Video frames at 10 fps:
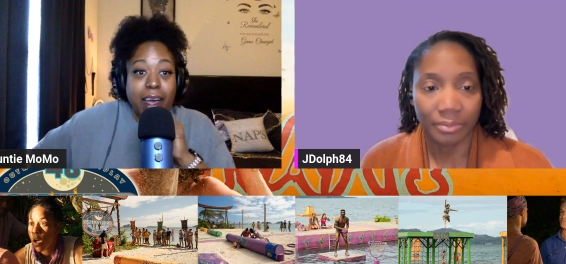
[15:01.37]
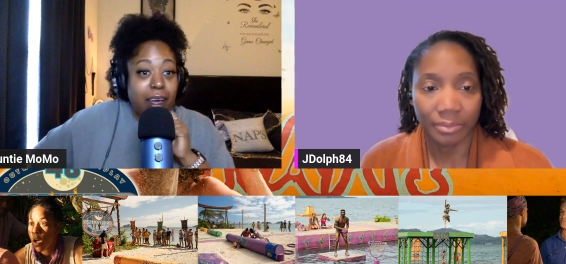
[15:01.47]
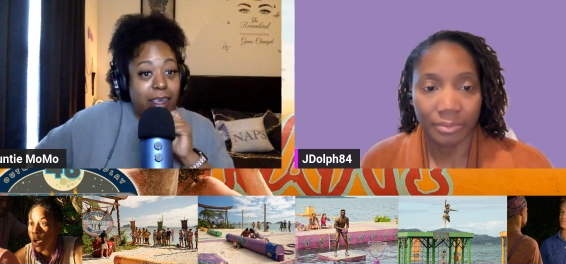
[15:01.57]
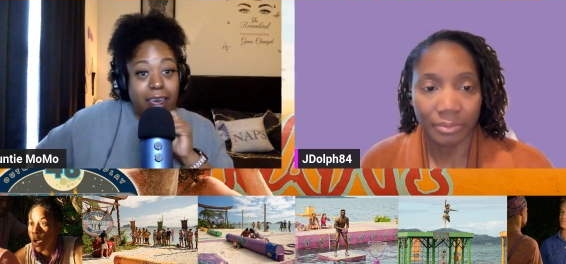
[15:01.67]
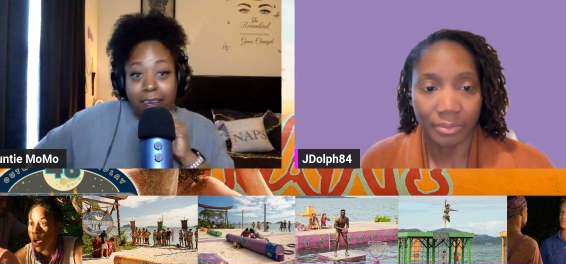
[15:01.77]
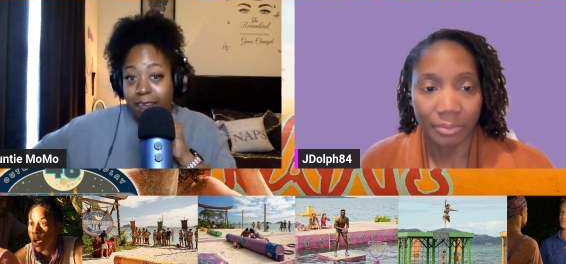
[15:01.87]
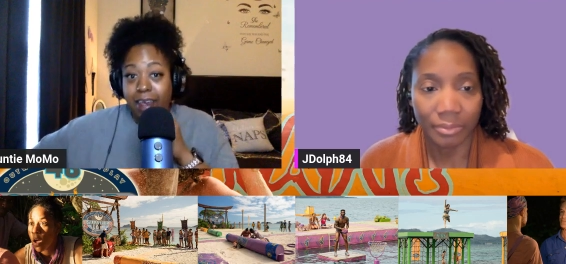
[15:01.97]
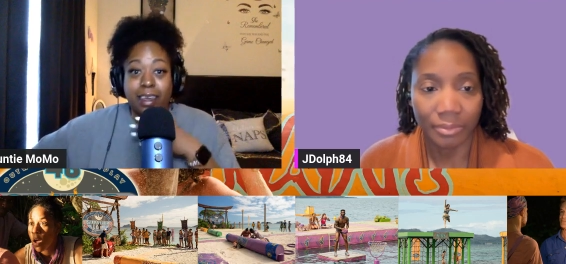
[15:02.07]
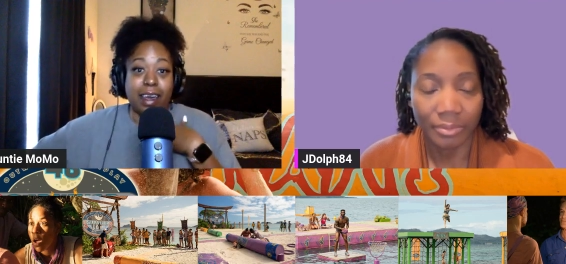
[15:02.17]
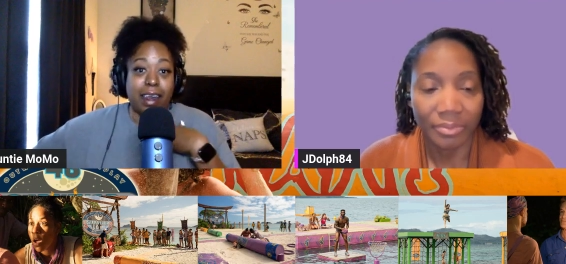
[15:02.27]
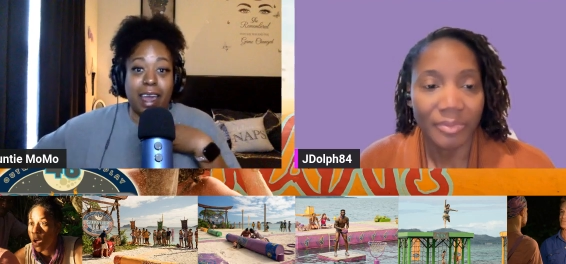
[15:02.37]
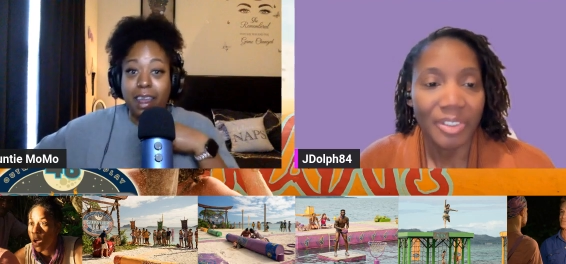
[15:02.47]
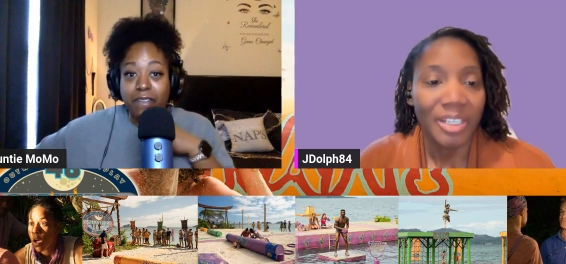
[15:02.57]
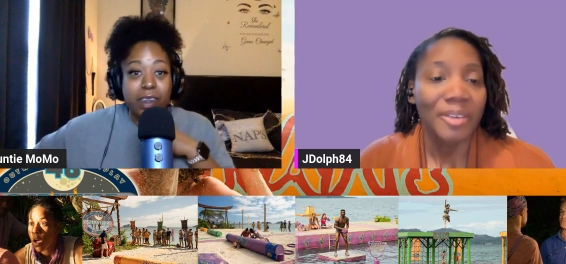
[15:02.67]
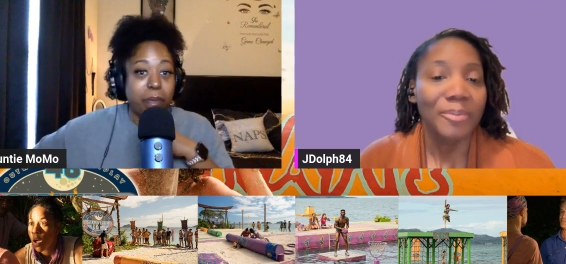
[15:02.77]
Speaker 1: oh, yeah, yeah, yeah.
Speaker 2: Now they've
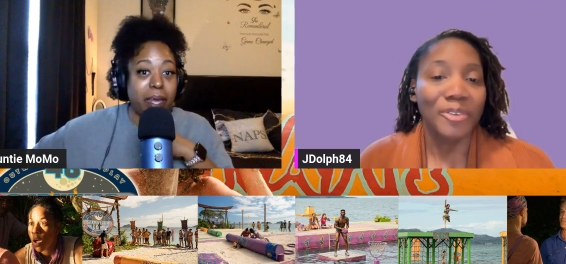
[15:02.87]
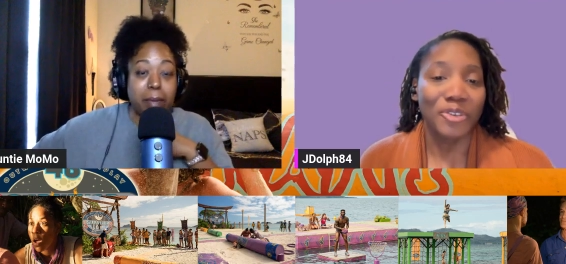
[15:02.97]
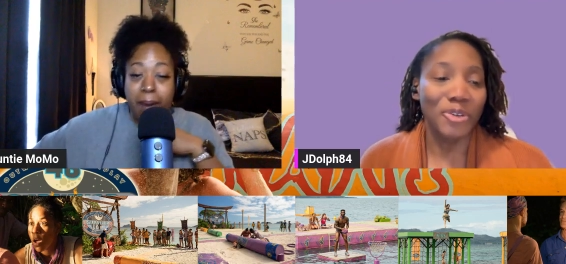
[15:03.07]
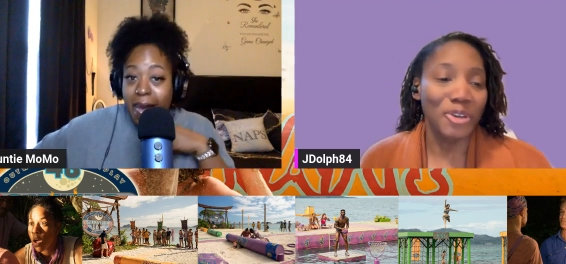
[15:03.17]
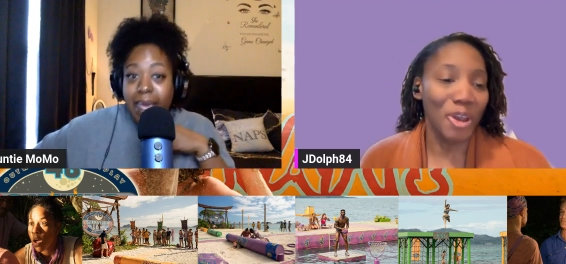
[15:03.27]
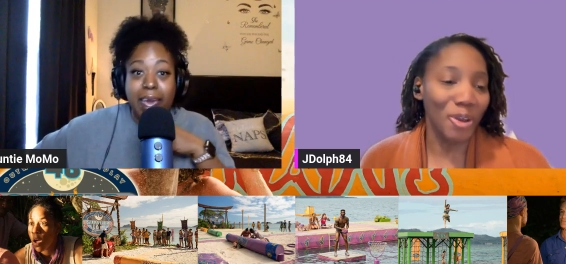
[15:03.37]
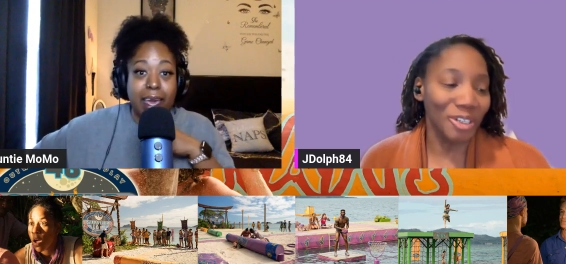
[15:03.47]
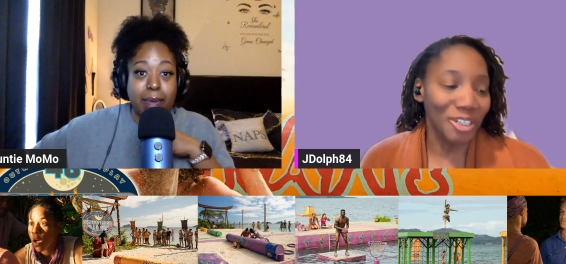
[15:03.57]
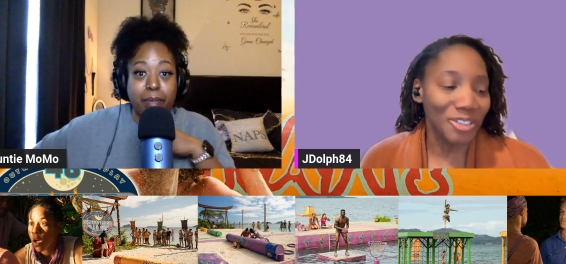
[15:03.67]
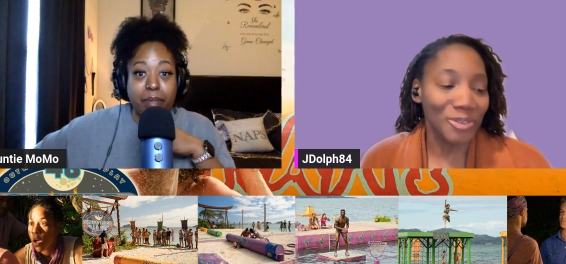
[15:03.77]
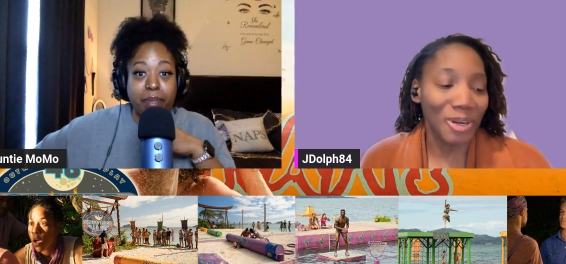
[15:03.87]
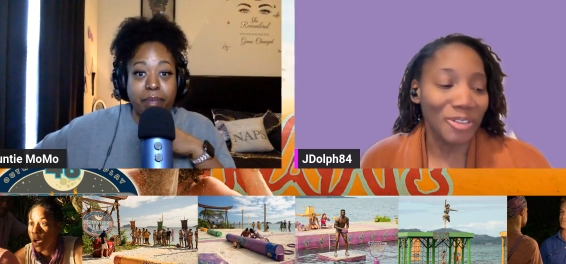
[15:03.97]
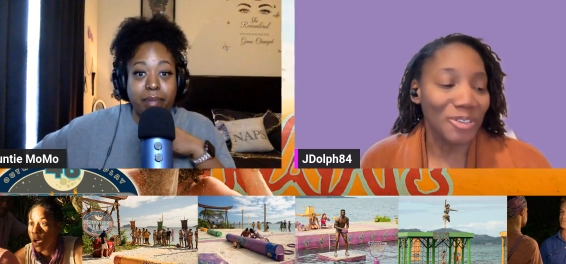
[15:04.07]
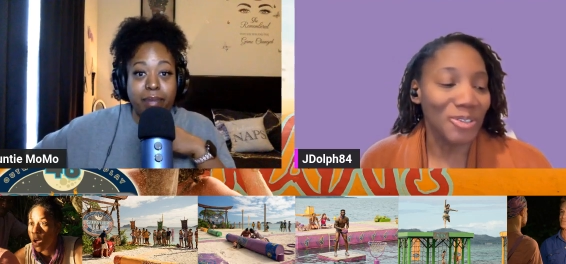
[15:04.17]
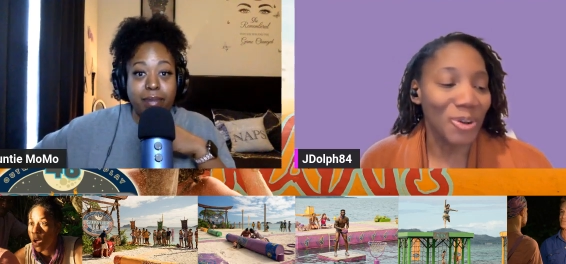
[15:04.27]
been a If you notice throughout
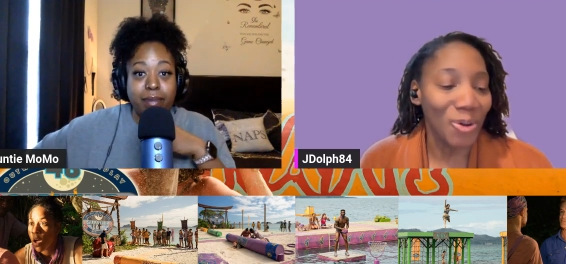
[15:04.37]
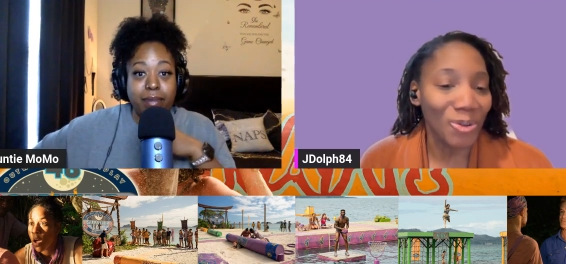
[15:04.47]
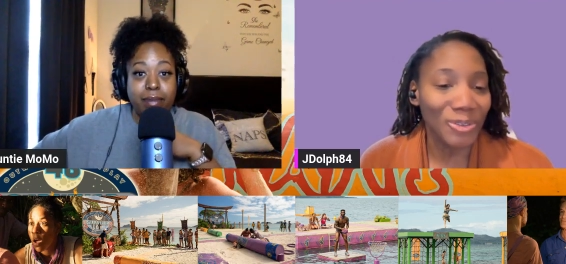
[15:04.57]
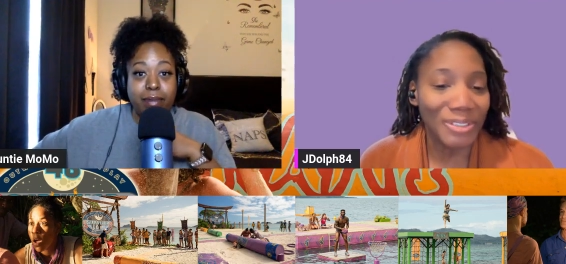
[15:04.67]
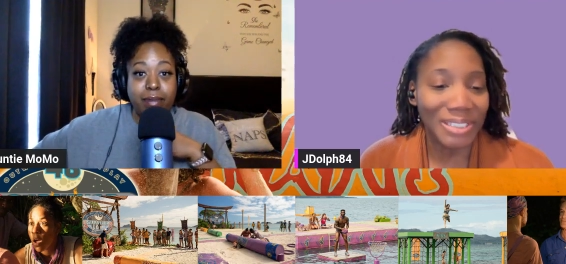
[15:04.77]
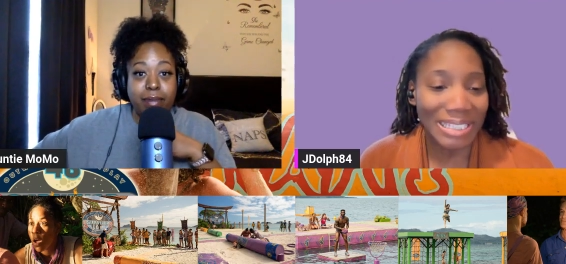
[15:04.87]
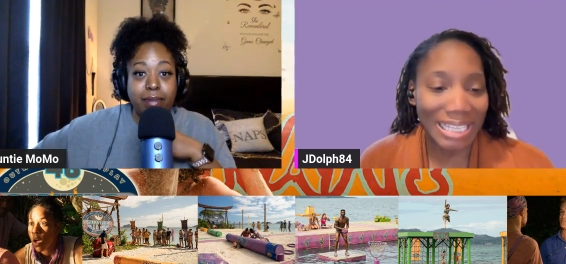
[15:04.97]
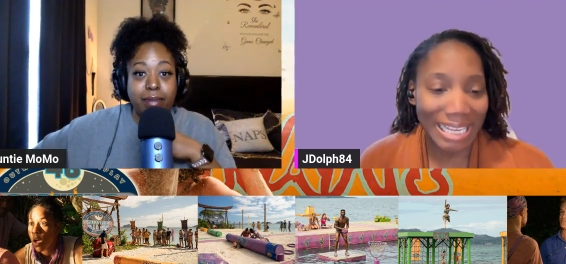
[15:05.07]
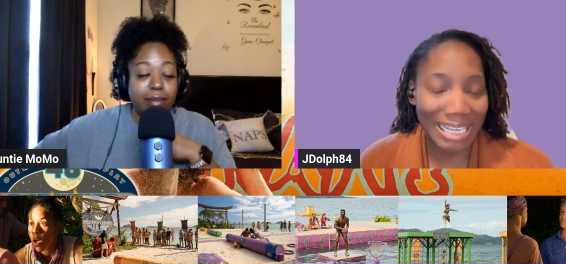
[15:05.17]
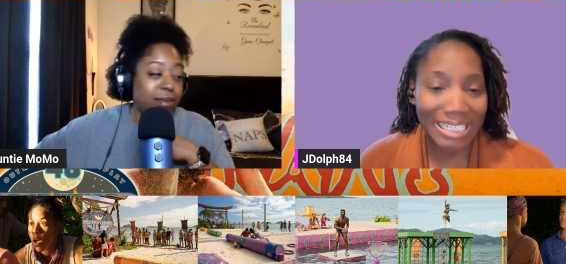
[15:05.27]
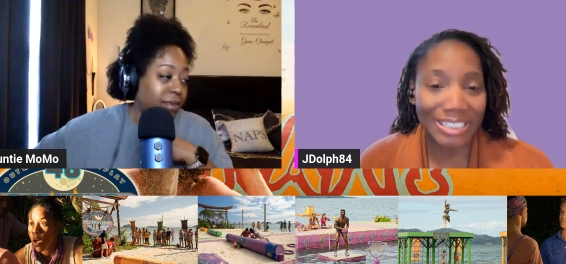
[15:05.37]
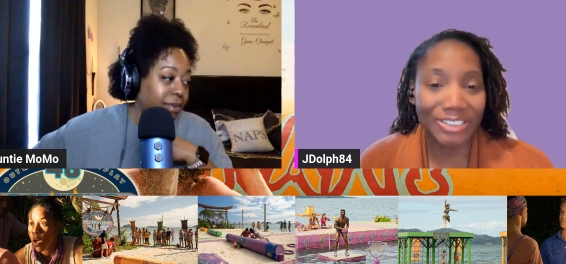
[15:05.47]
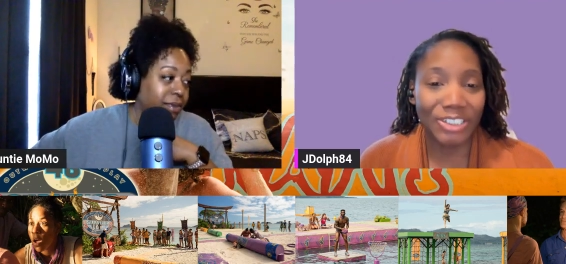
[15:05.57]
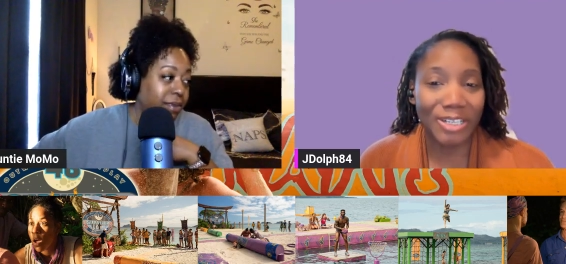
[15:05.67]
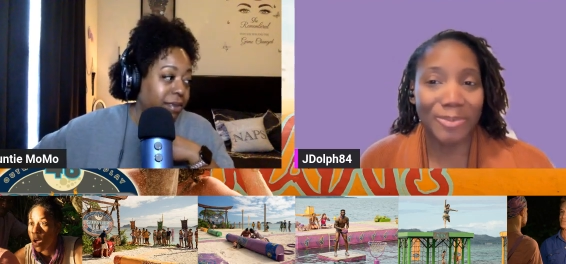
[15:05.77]
this whole thing,
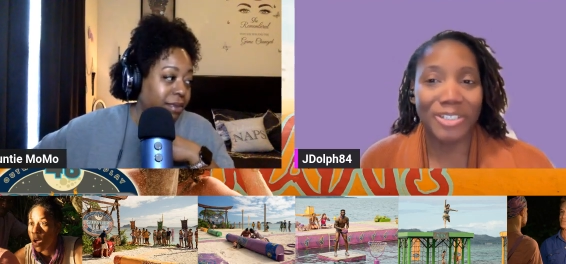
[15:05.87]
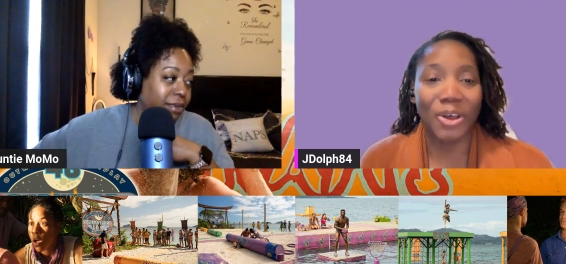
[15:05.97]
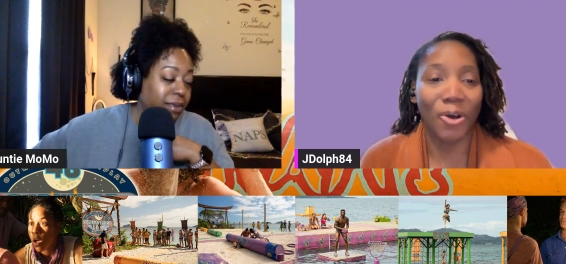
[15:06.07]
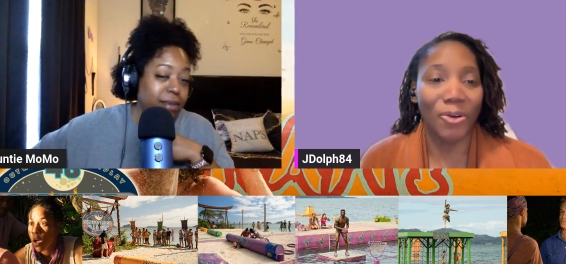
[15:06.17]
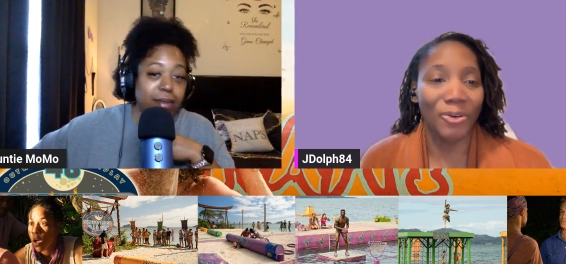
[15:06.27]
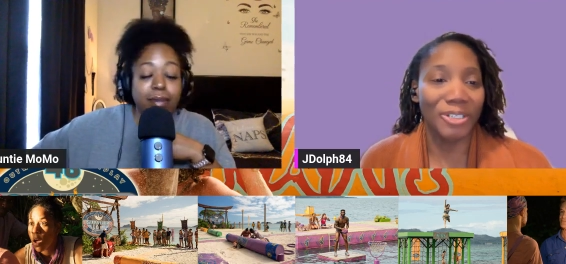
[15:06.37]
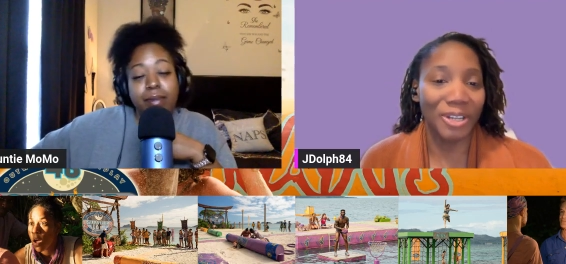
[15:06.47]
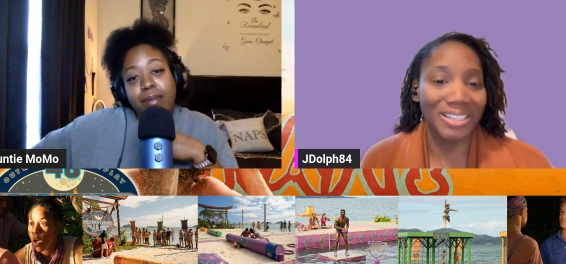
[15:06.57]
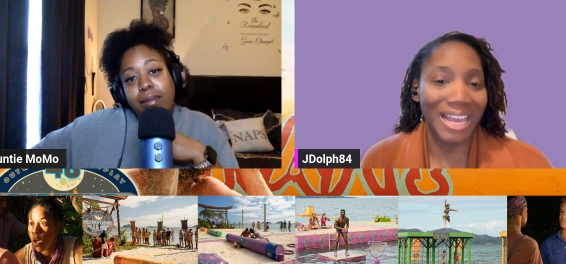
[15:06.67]
Gemma's always on the